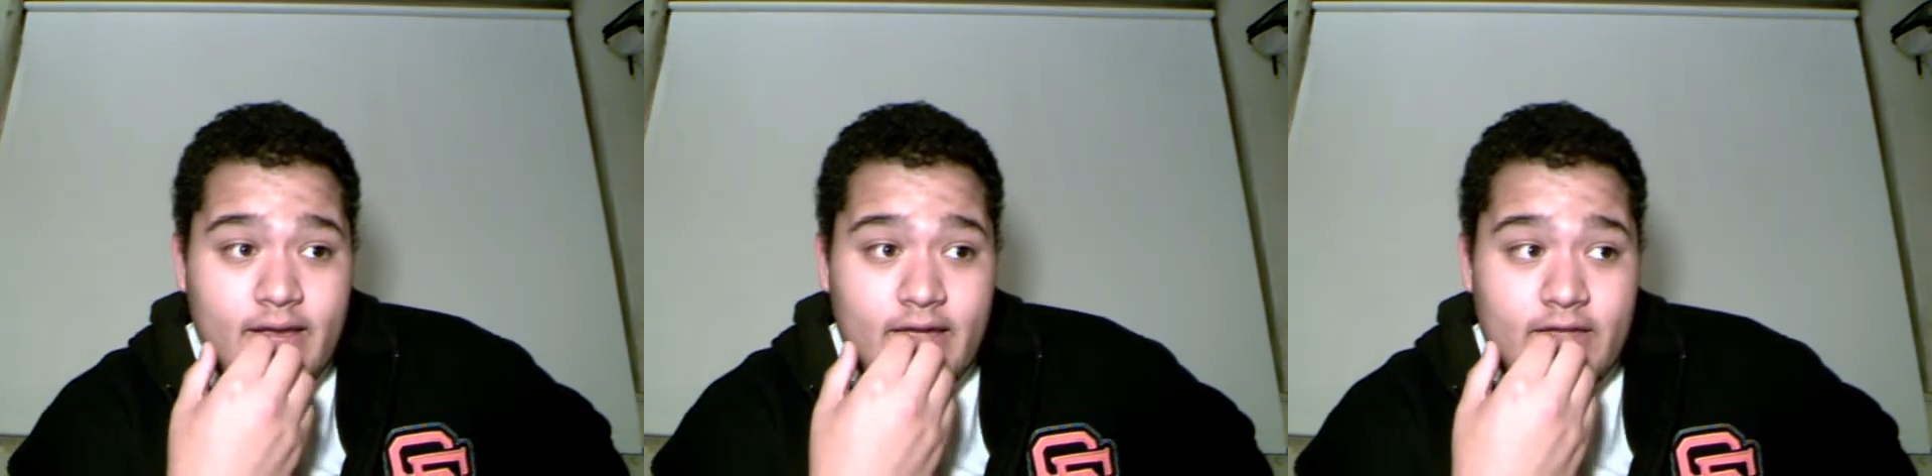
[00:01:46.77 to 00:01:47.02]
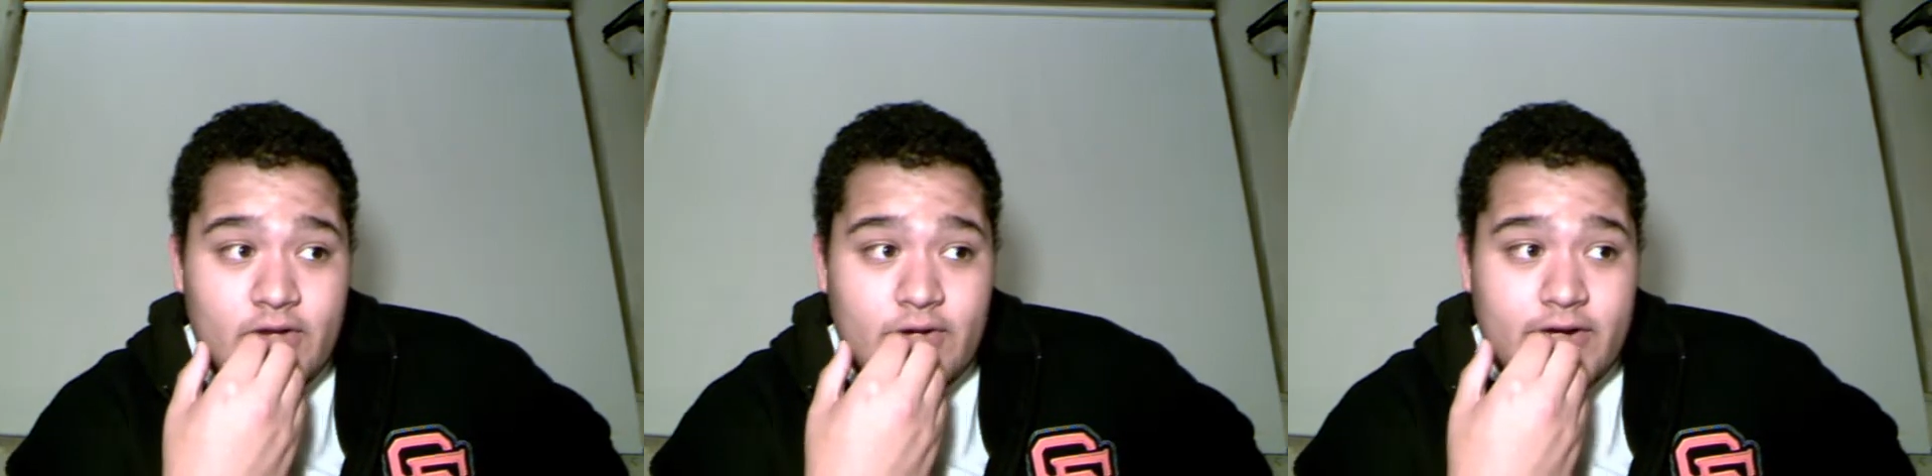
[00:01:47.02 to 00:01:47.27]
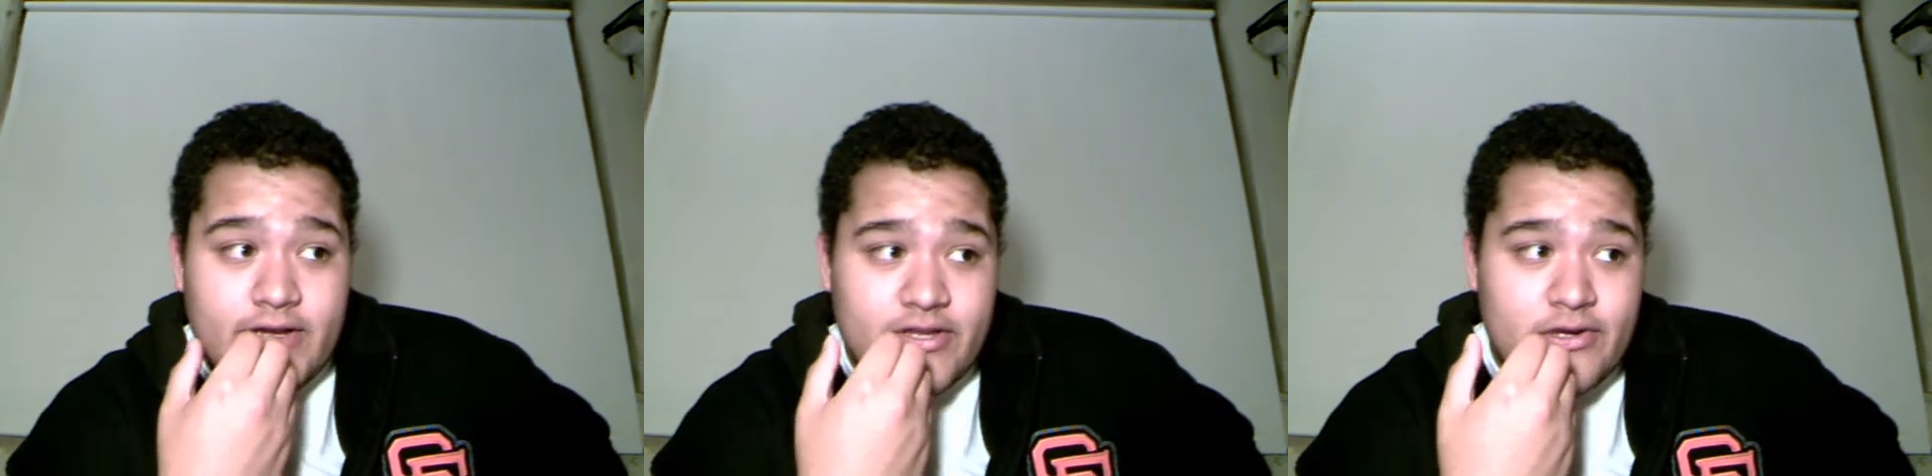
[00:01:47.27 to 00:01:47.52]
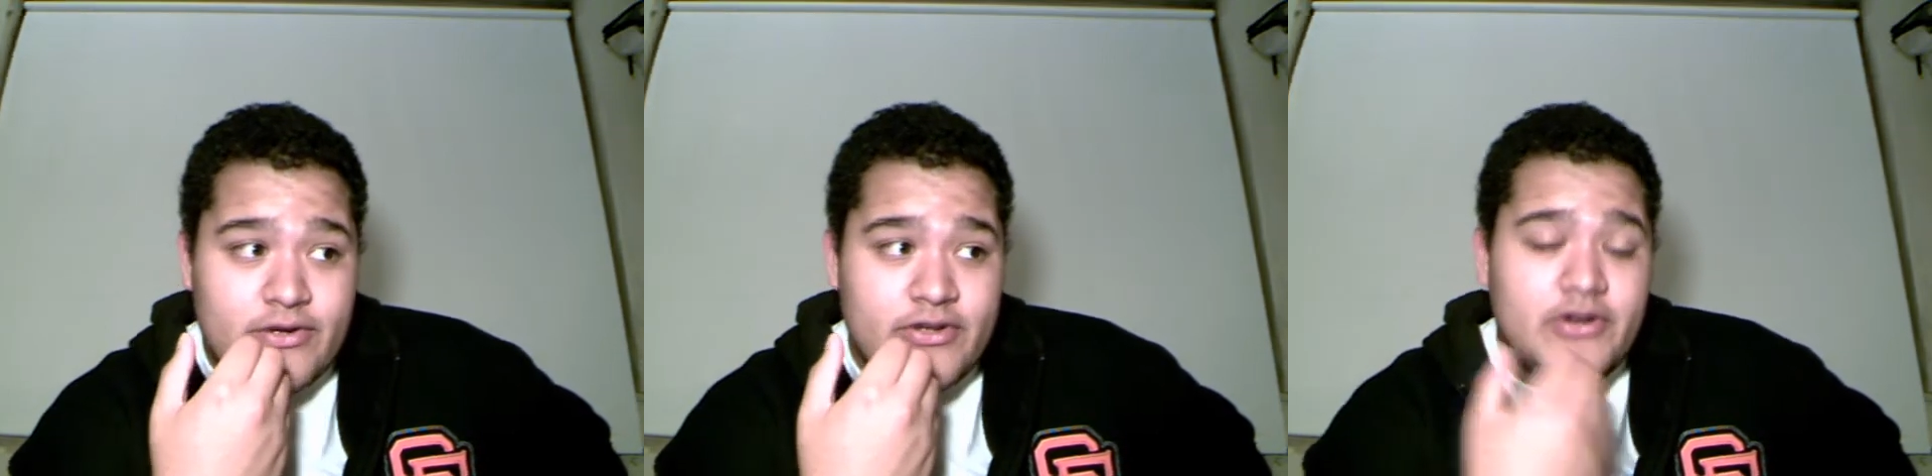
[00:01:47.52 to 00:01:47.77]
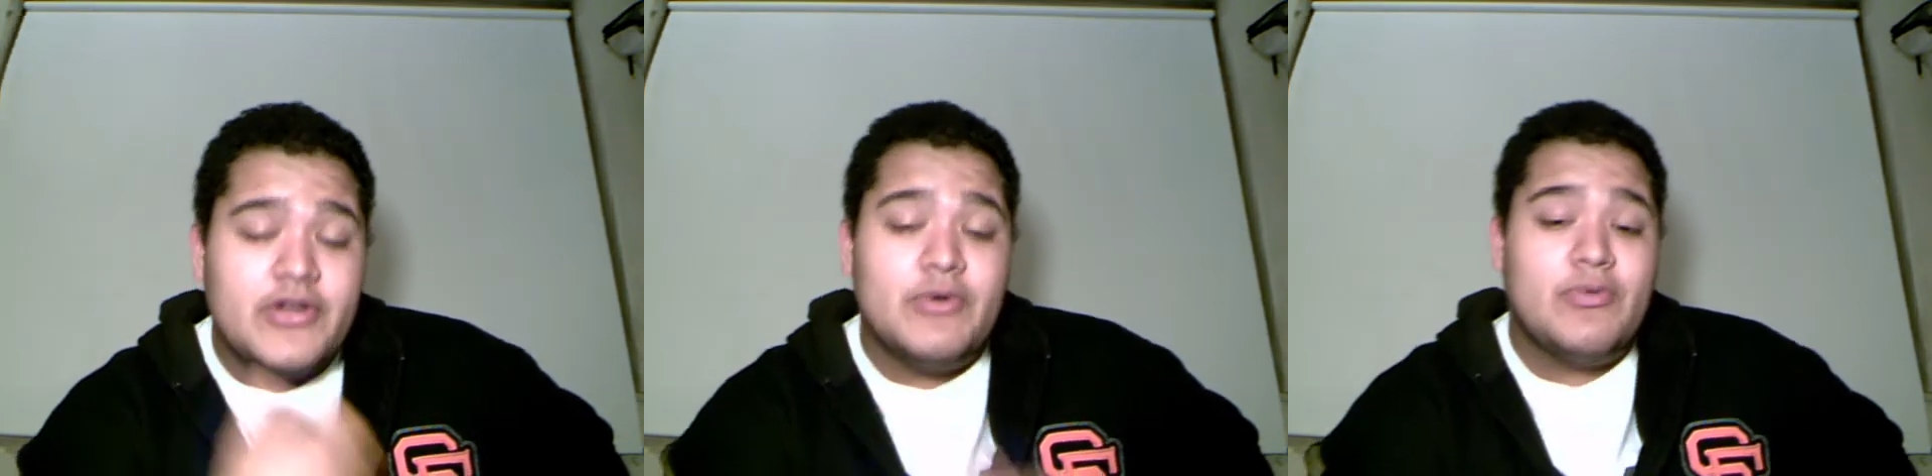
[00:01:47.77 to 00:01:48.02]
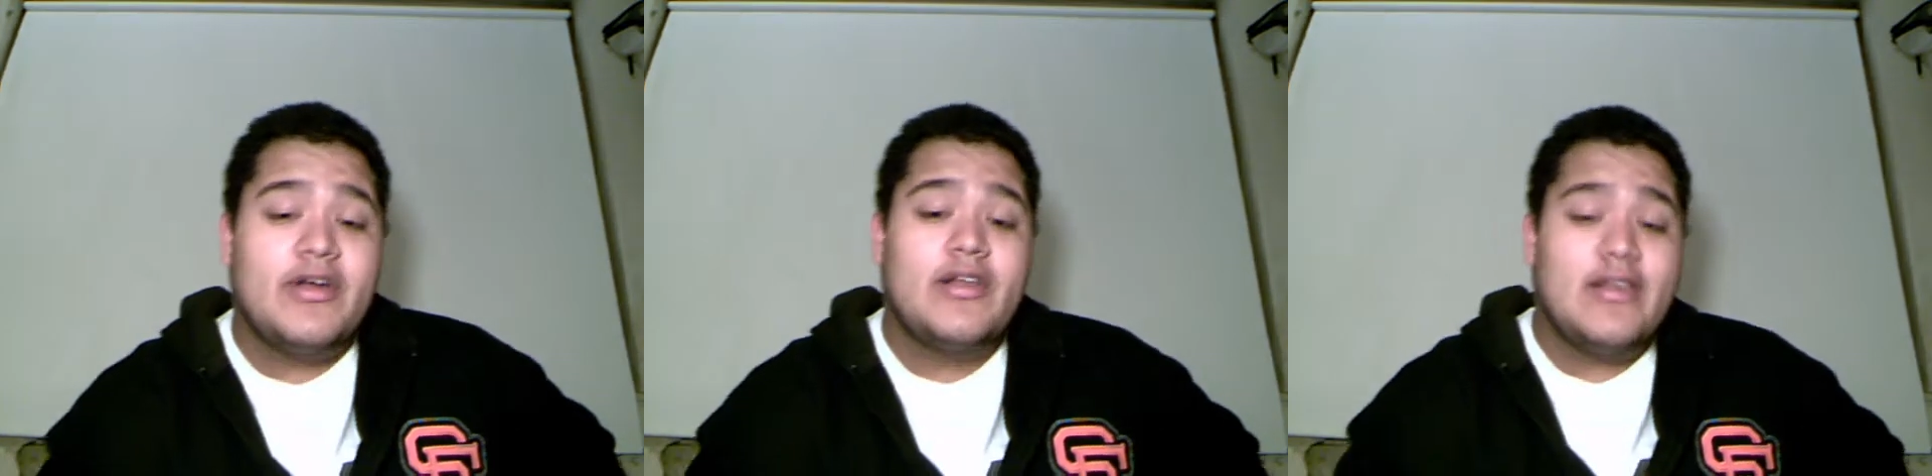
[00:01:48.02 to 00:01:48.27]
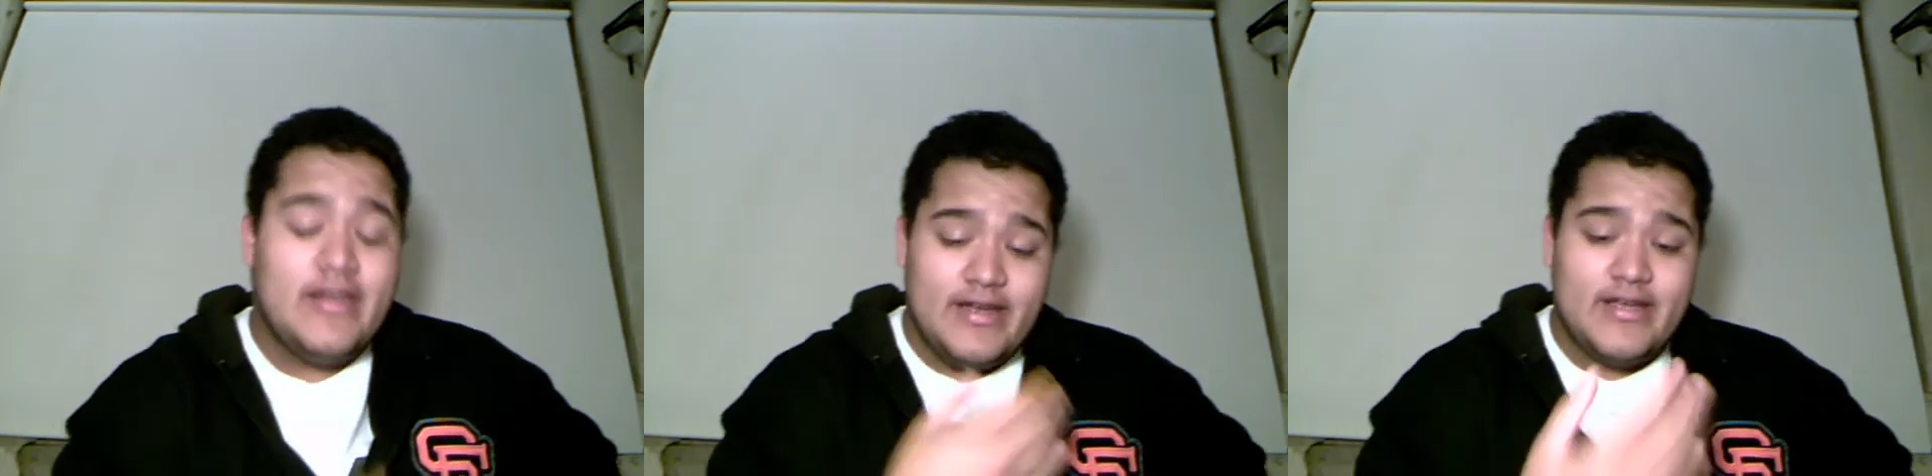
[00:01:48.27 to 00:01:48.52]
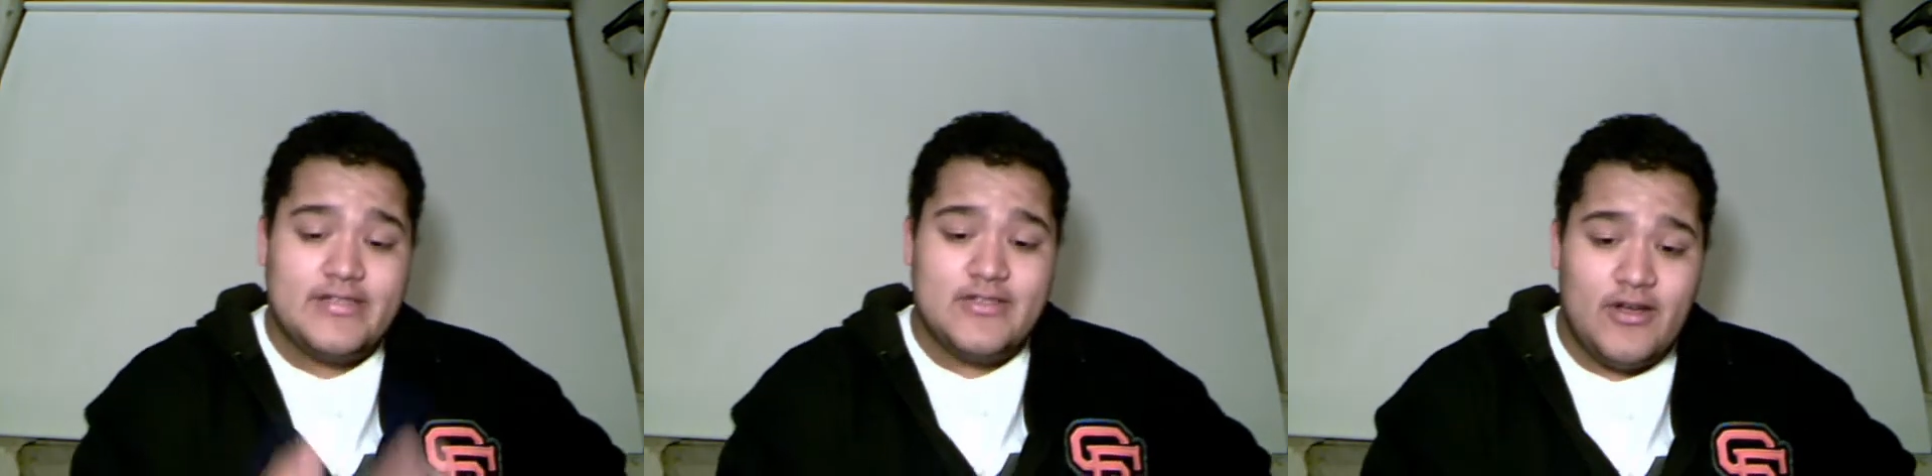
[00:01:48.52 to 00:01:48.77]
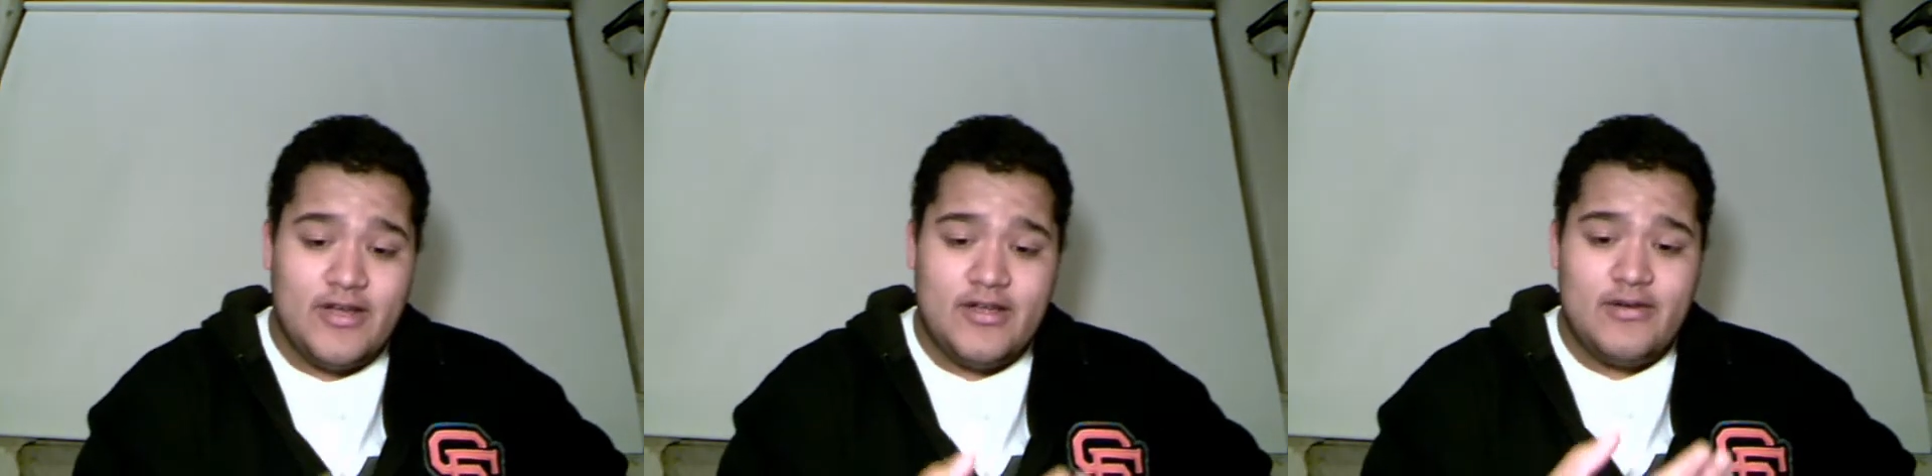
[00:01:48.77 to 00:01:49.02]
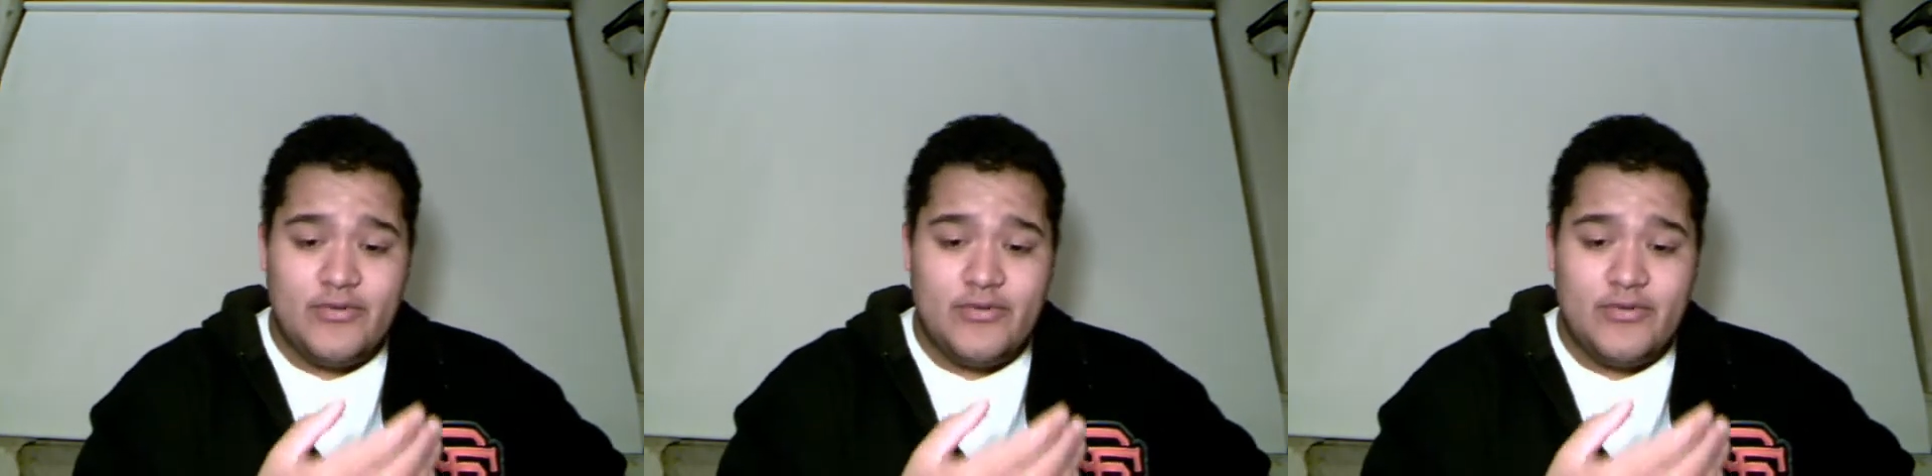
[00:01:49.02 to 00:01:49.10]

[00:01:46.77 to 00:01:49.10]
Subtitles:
You could run Linux on it,